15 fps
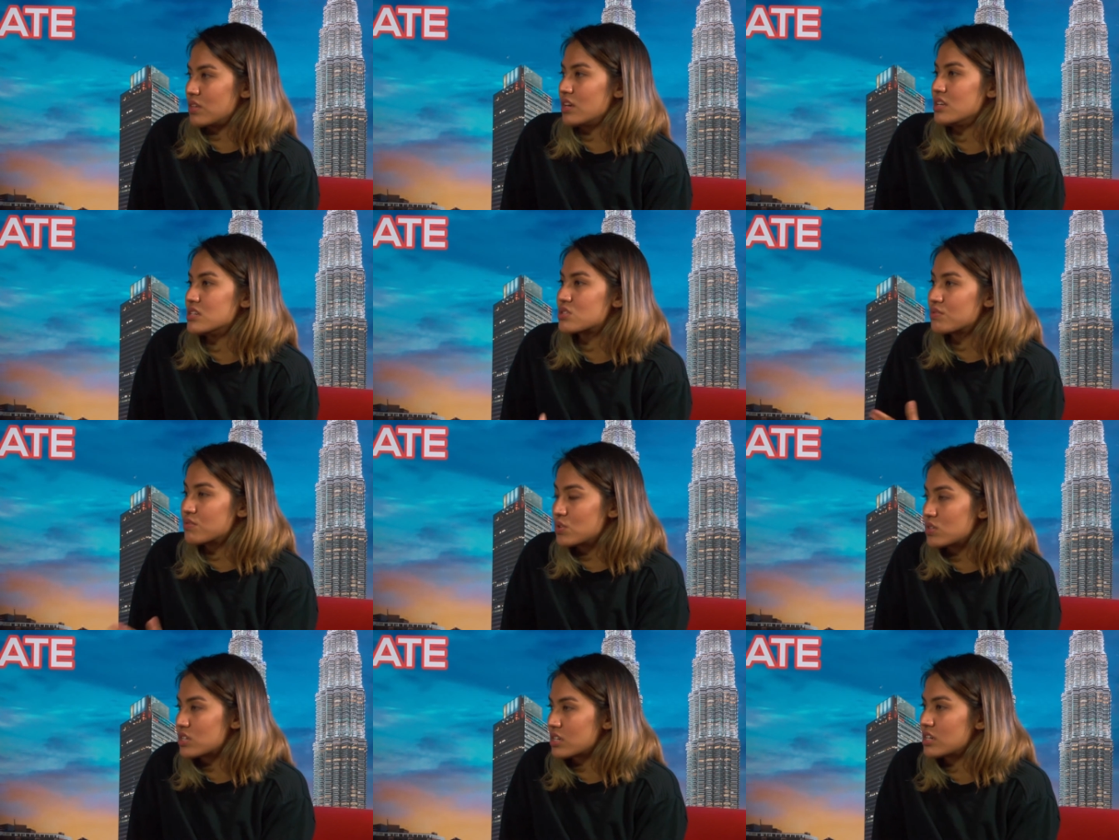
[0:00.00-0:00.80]
They
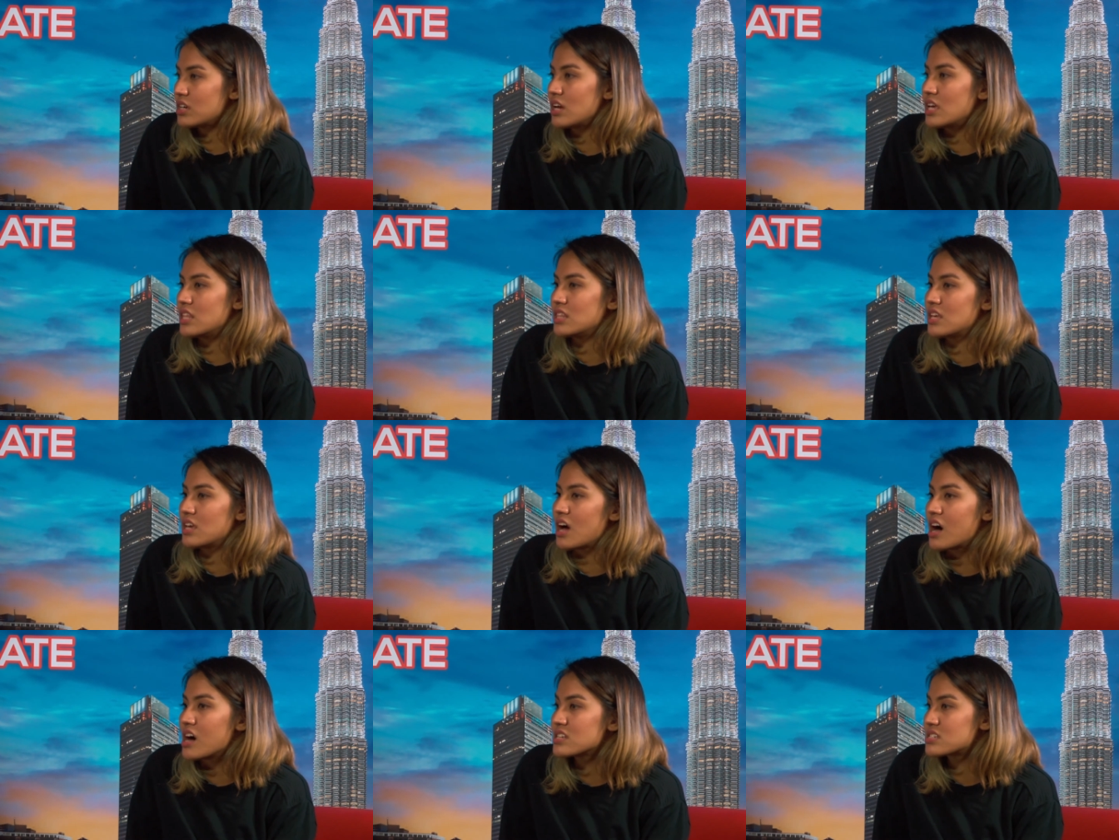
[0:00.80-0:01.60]
interviewed her and they
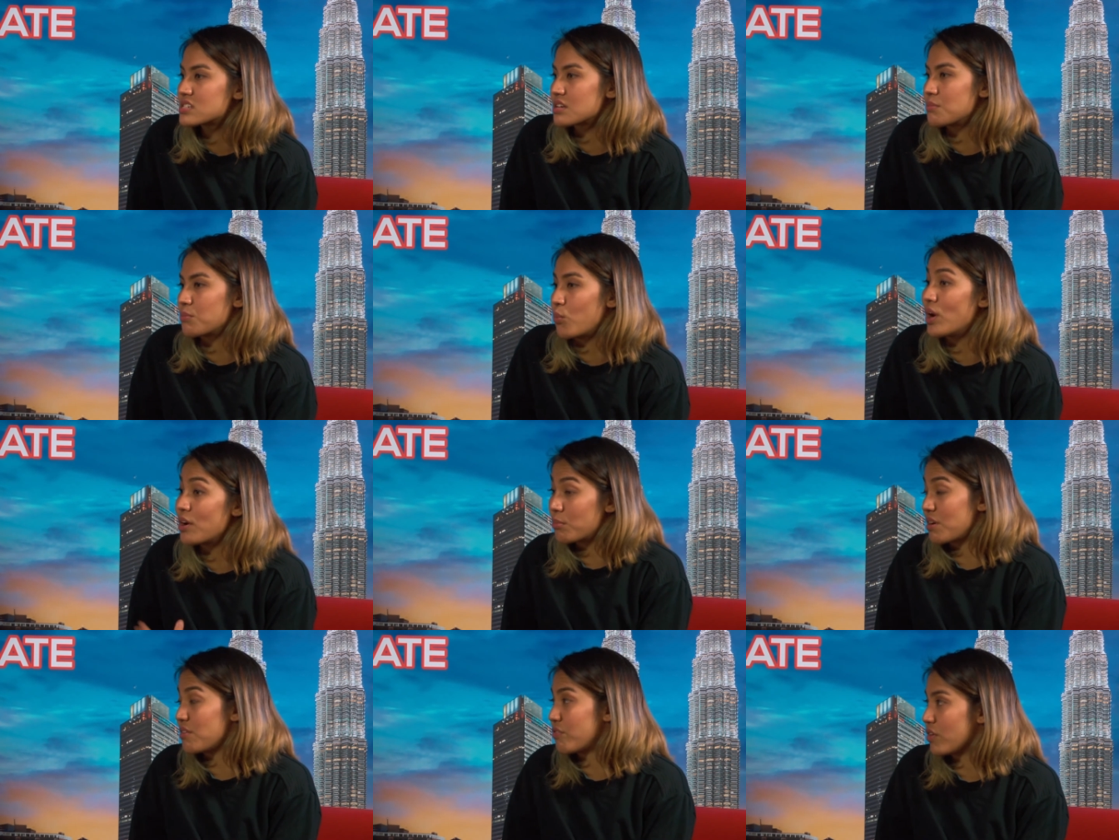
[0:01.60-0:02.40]
asked one
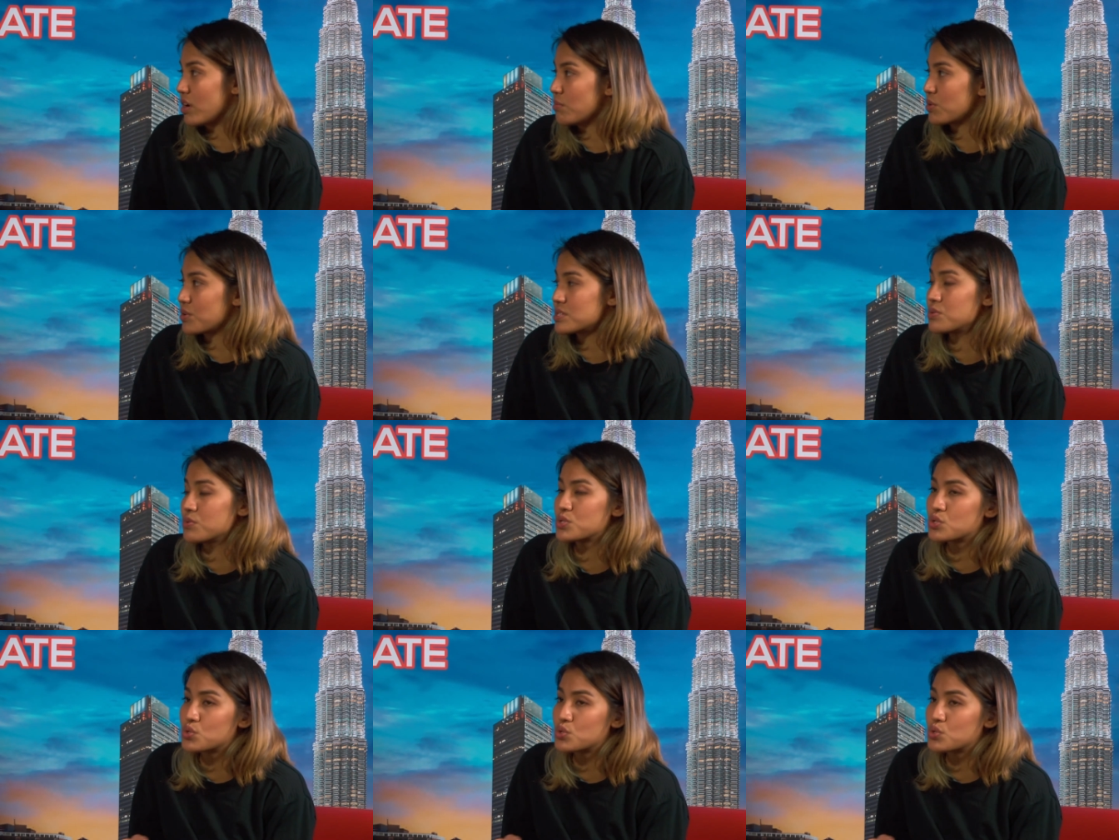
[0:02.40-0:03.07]
of my friends, because there was